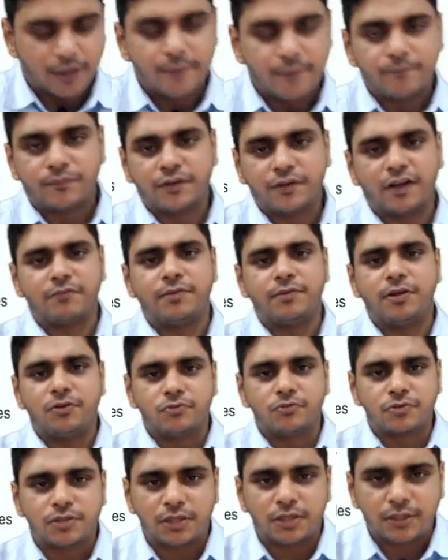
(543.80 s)
They have been
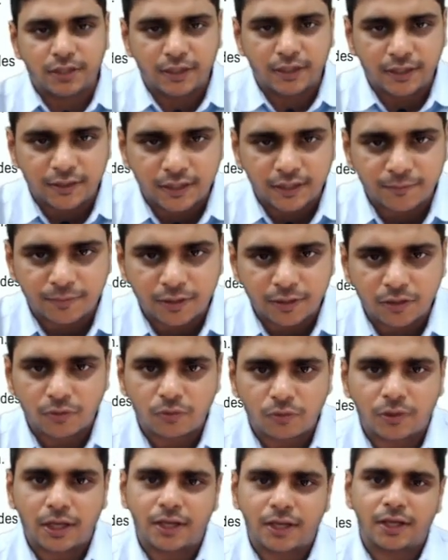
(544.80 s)
used in the Indian Penal
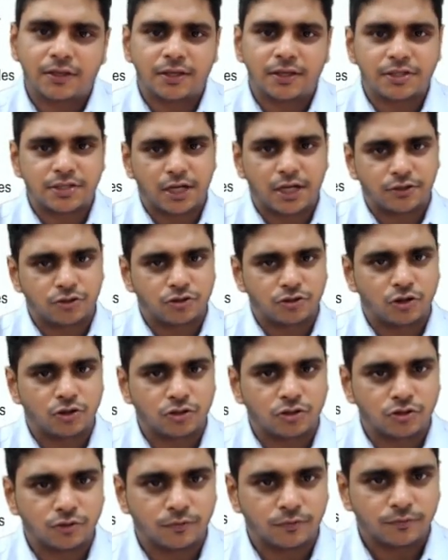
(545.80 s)
Code and other statutes
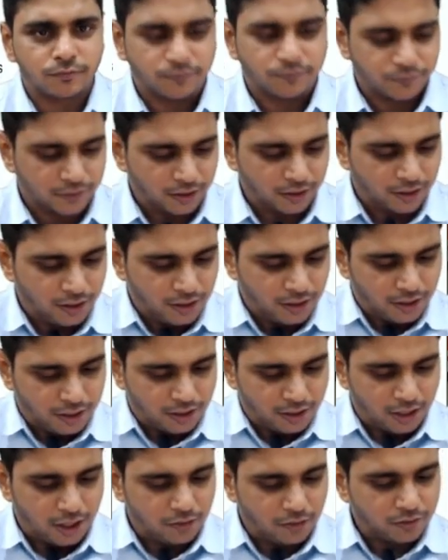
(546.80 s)
also.
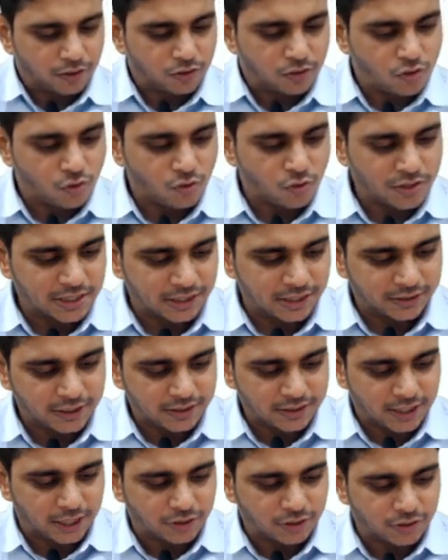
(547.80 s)
Now the codes and the
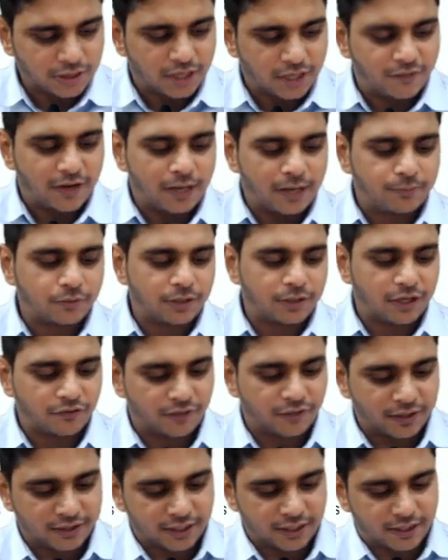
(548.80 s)
statutes have helped to
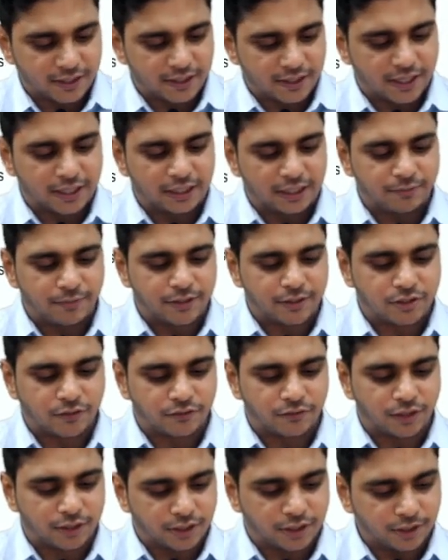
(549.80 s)
define the key elements of
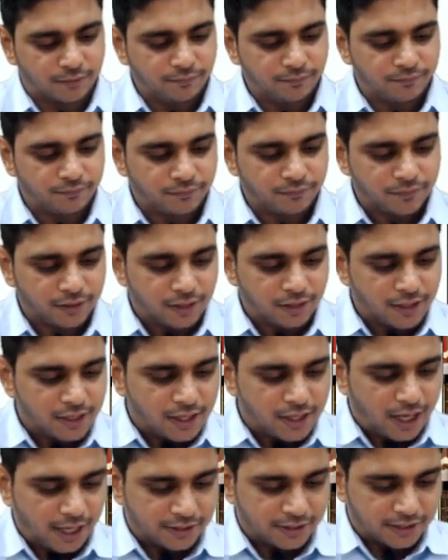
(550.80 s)
the term
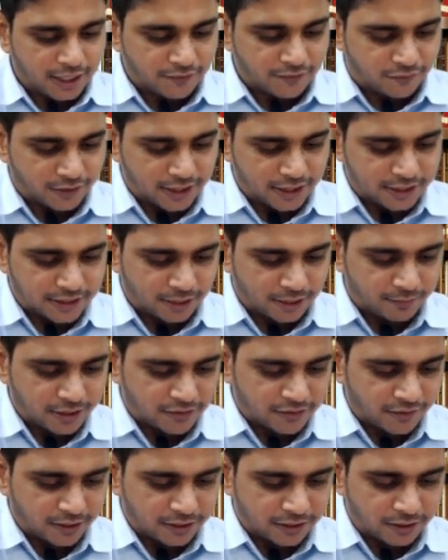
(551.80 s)
and therefore establish
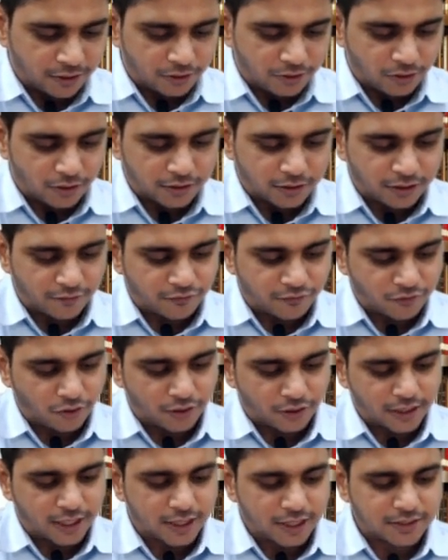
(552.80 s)
whether or not the
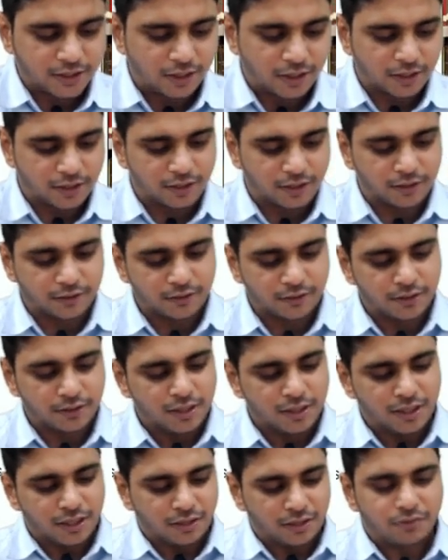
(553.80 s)
fraud has occurred.
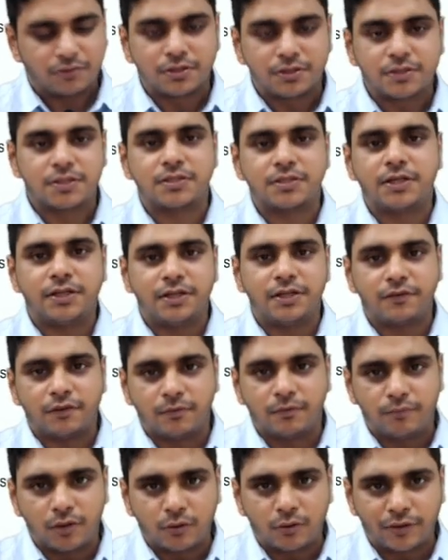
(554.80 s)
Now this is a
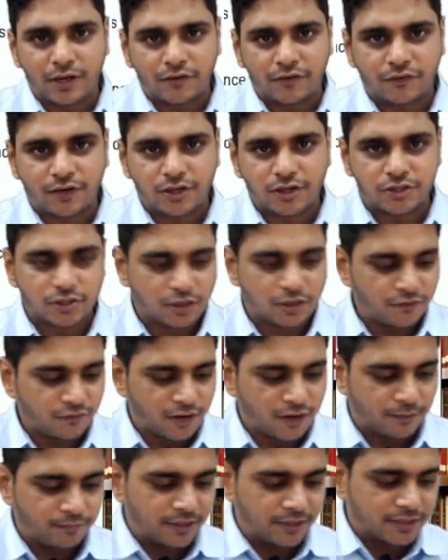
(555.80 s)
below definition of
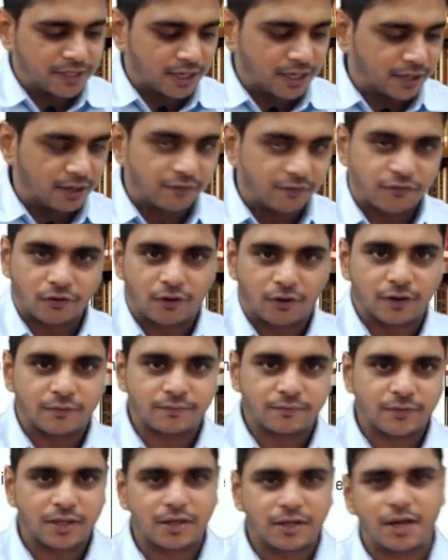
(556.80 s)
Companies Act of fraud.
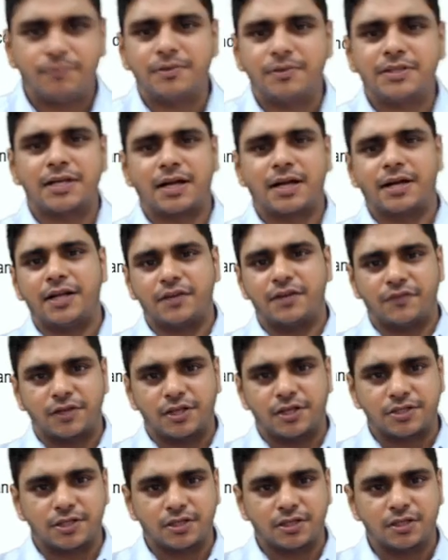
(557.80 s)
Companies Act
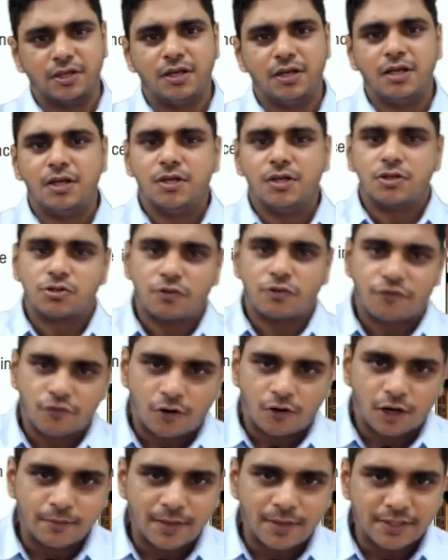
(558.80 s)
definition. So
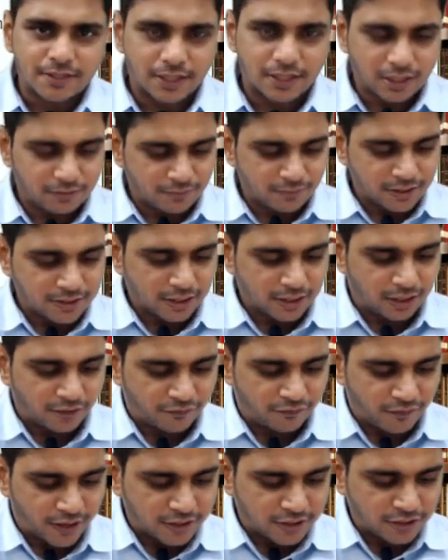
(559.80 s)
fraud basically means in
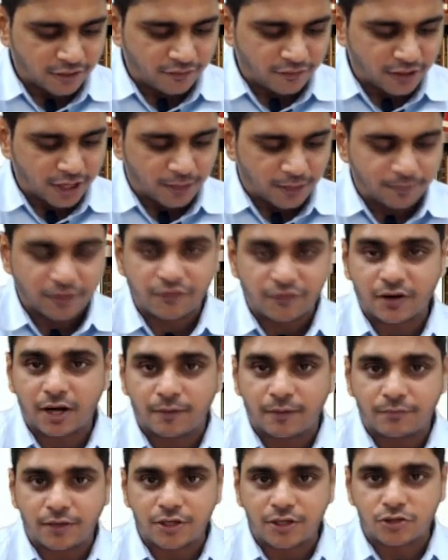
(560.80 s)
affairs of a company. If a
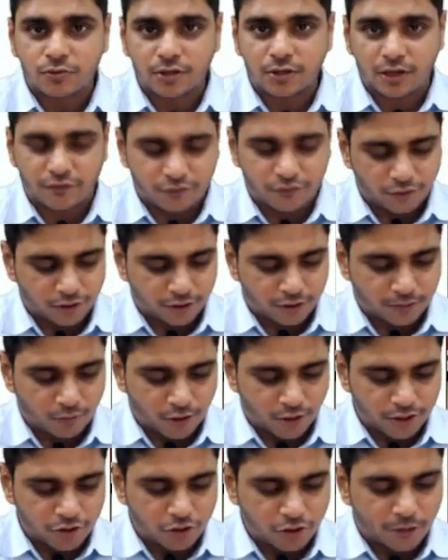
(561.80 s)
company is doing a fraud or a
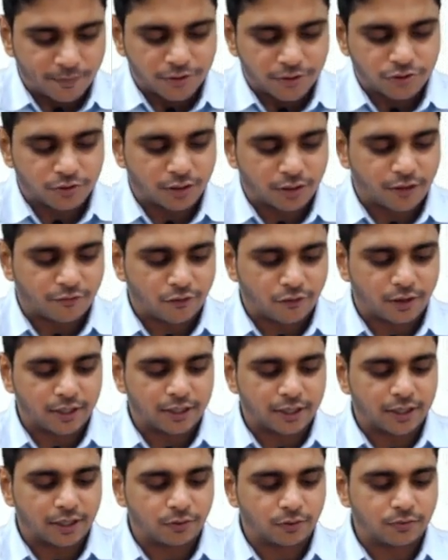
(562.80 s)
body corporate is doing a fraud,
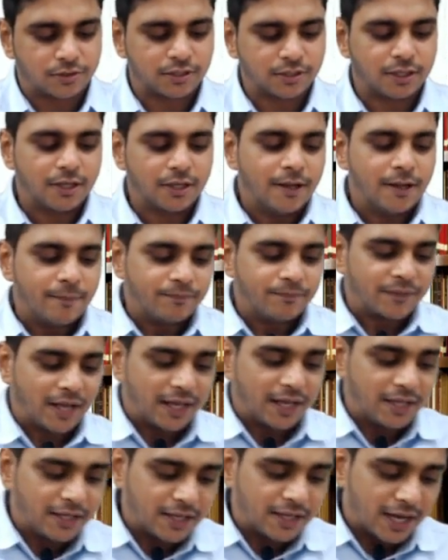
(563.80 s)
it includes
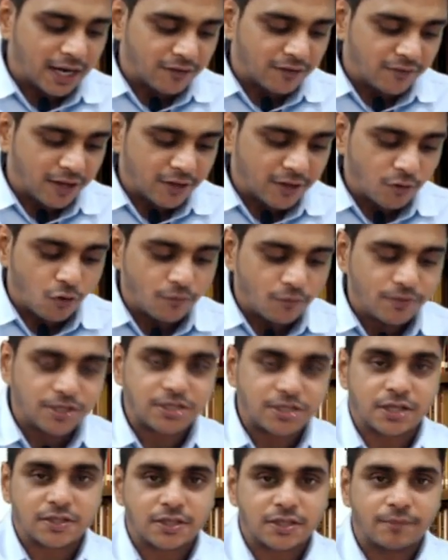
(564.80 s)
any act where
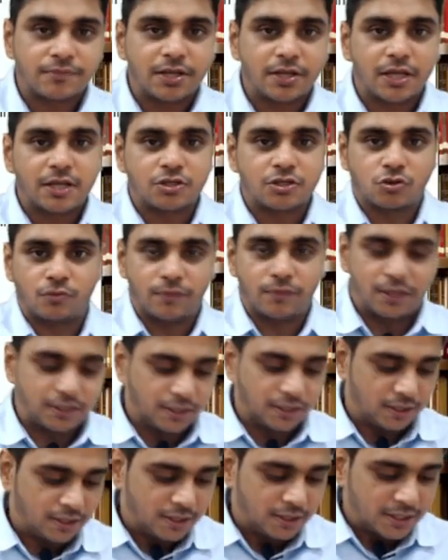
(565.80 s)
omission, something is
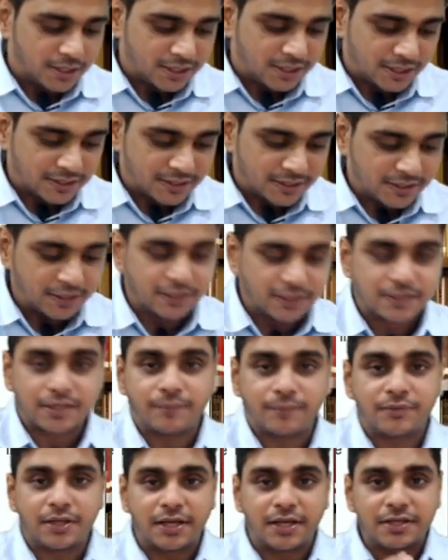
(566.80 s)
omitted, concealed,
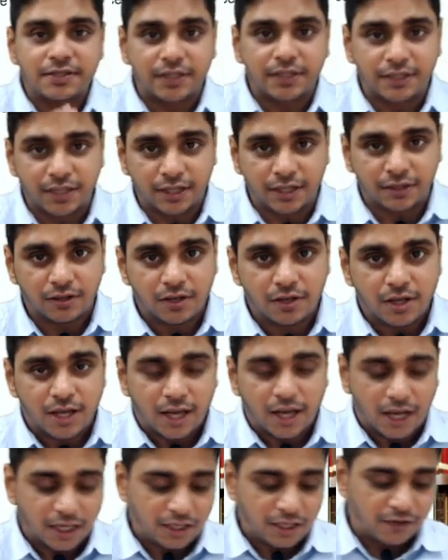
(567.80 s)
something is hidden,
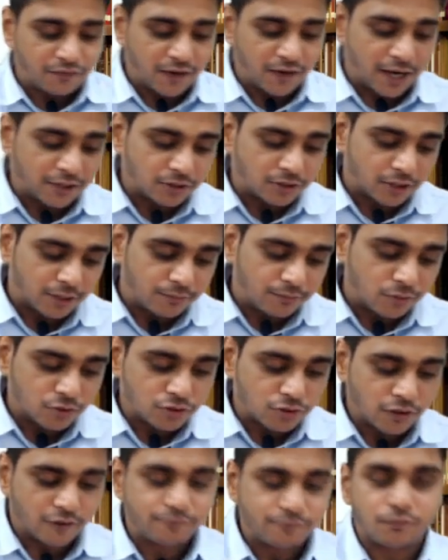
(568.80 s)
any fact or abuse
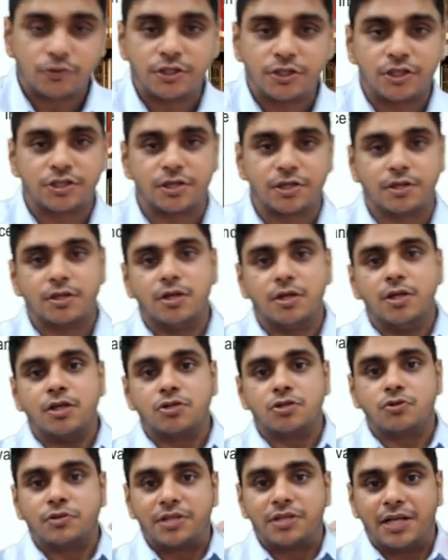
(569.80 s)
of position.
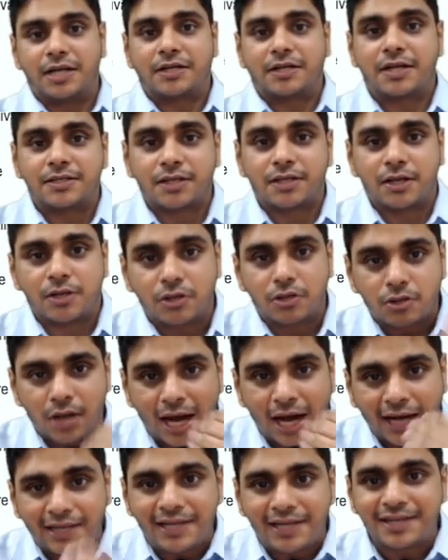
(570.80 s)
So directors are
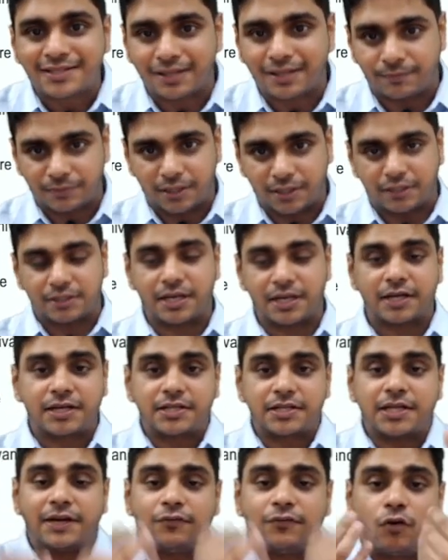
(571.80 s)
hiding something,
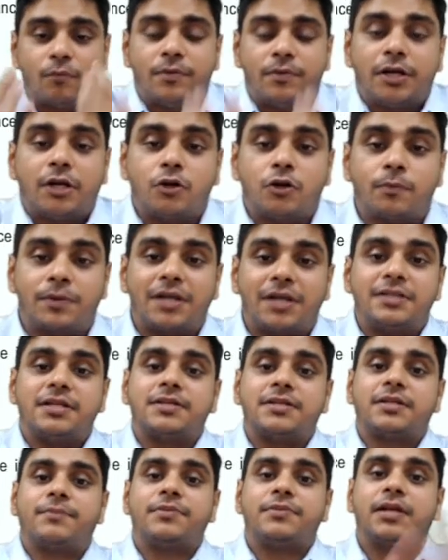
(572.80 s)
directors have omitted to present
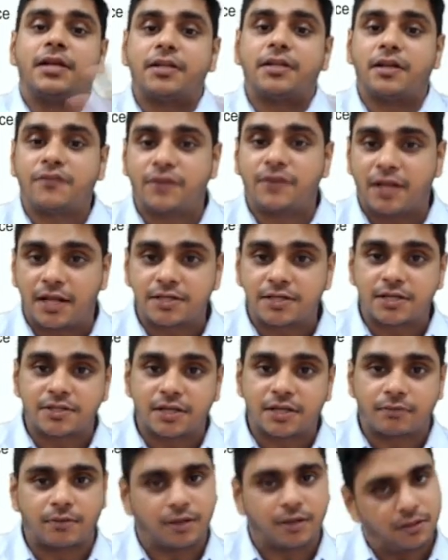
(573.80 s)
something in the financial
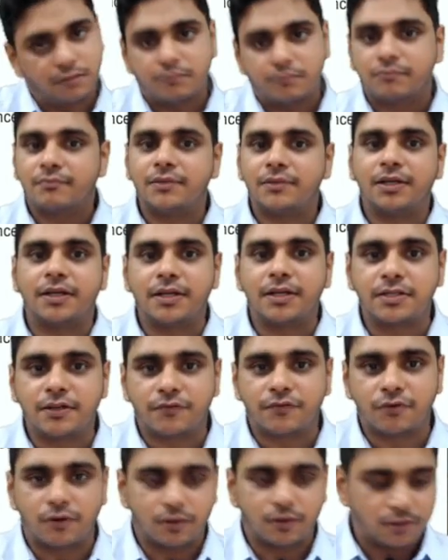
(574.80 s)
statement, it is a
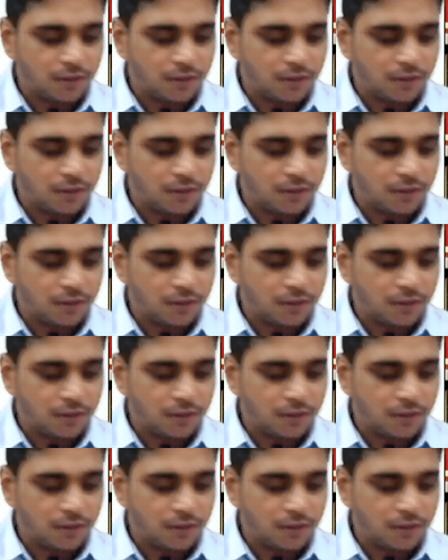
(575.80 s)
fraud.